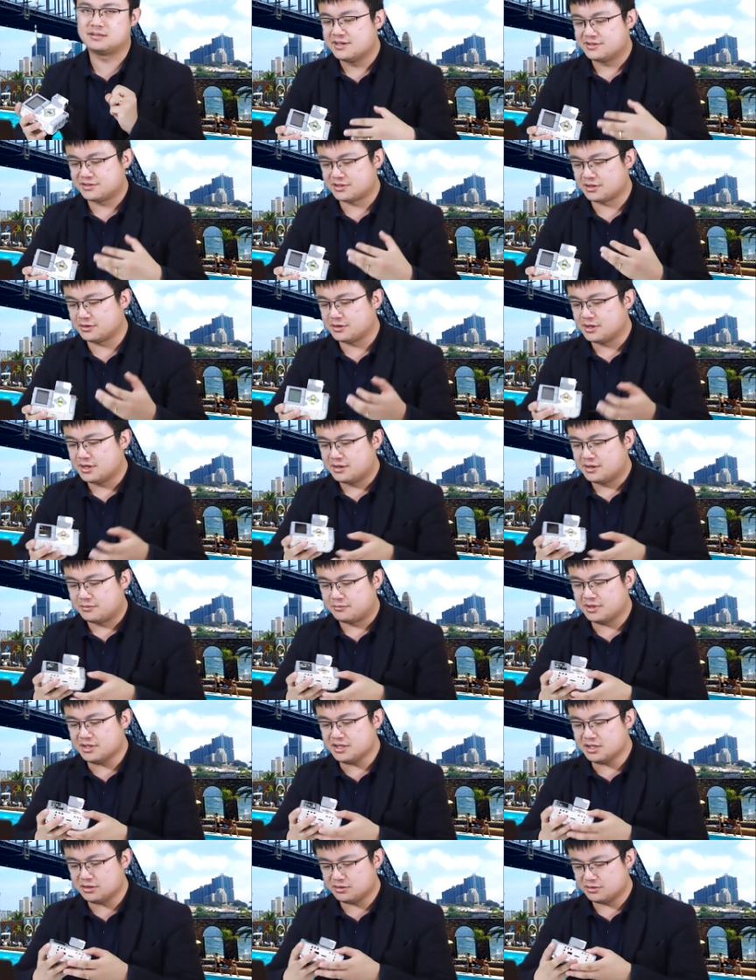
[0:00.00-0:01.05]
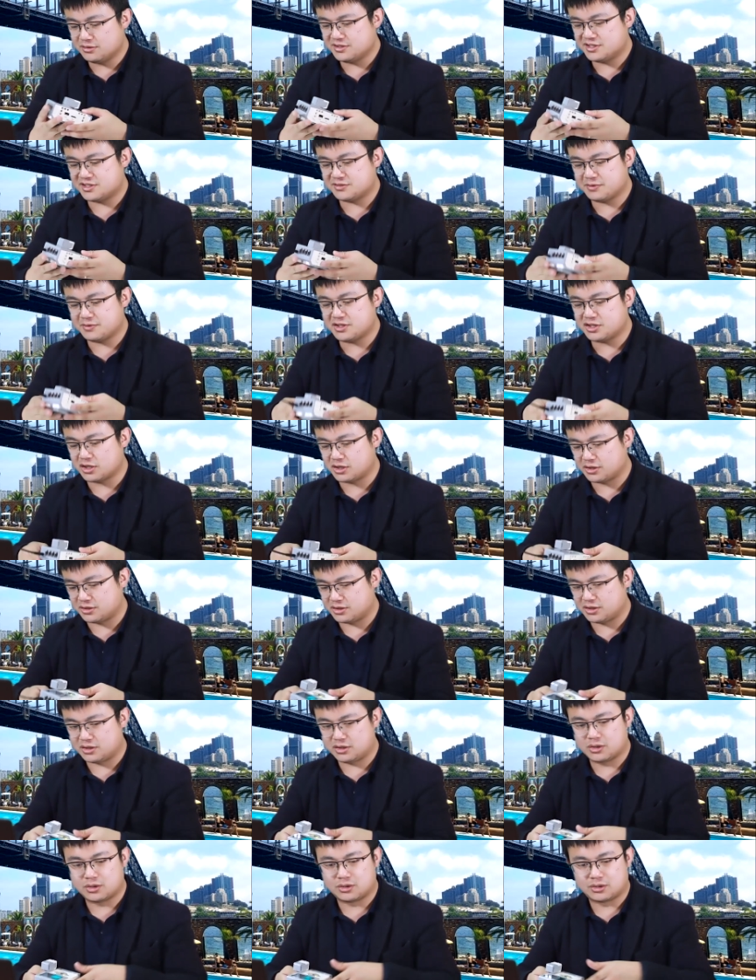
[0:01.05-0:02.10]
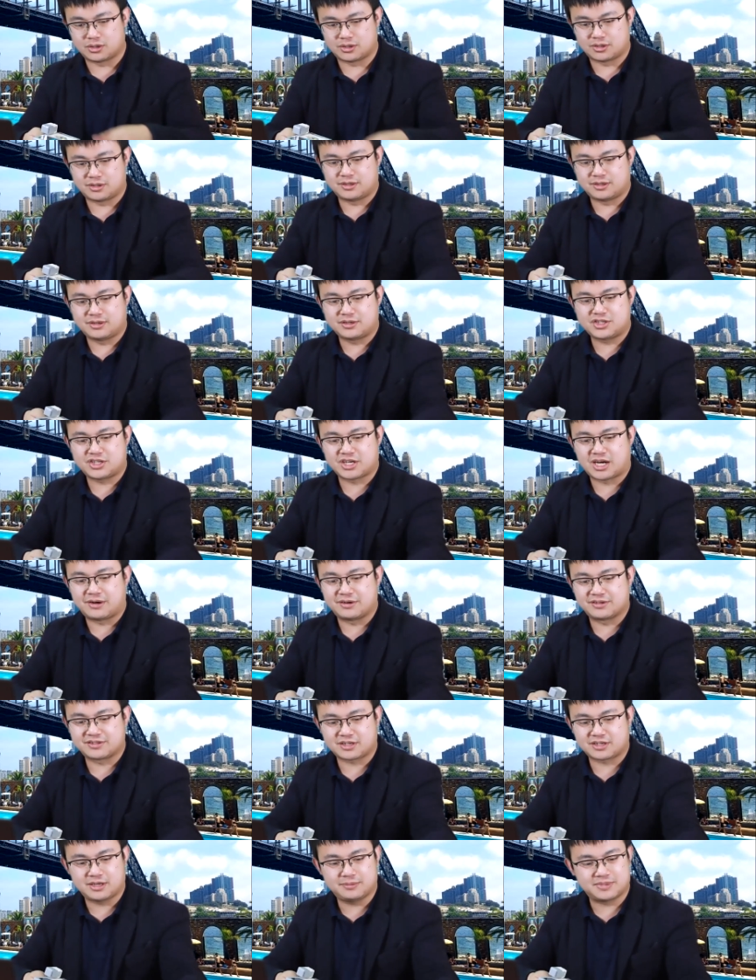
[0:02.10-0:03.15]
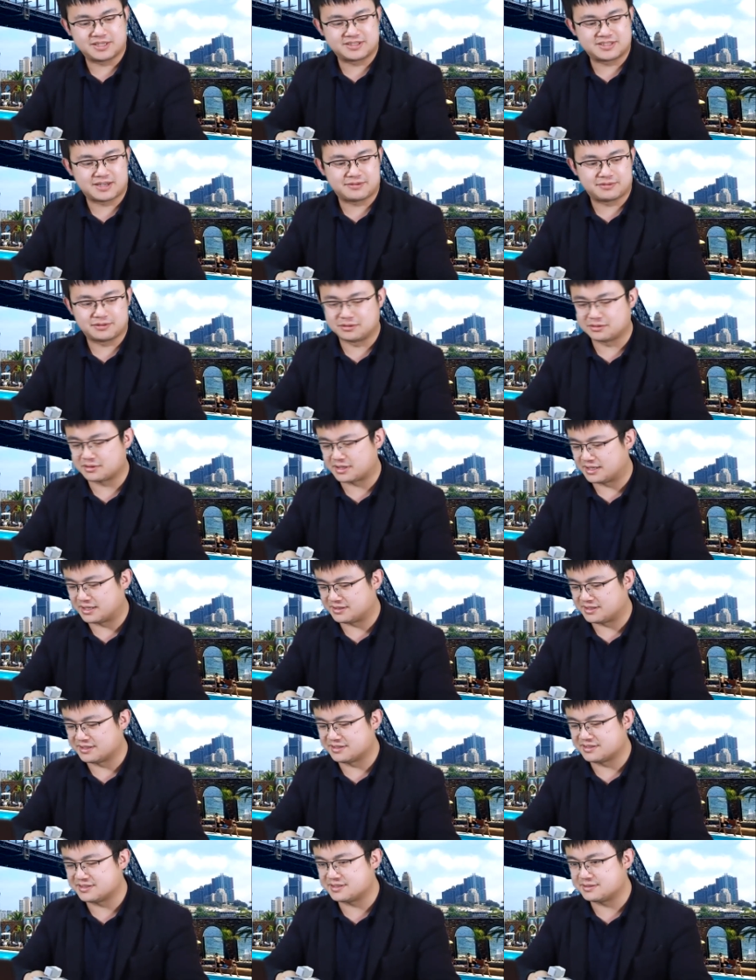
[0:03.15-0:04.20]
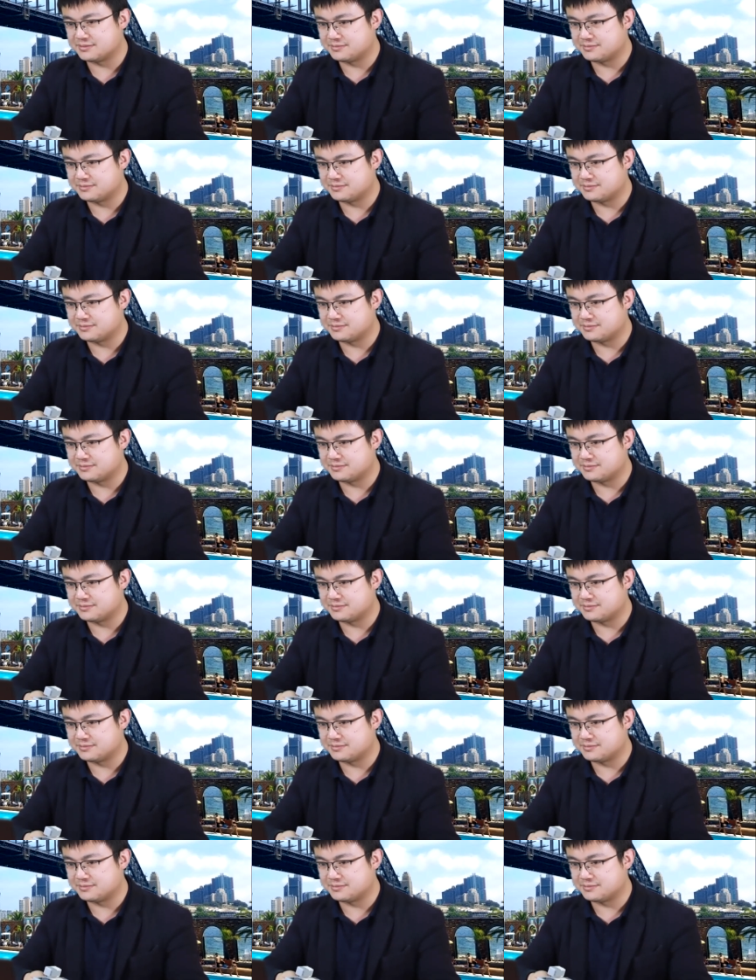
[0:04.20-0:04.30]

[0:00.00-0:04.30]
So when you switch on your gyroscope, let's have a look at this.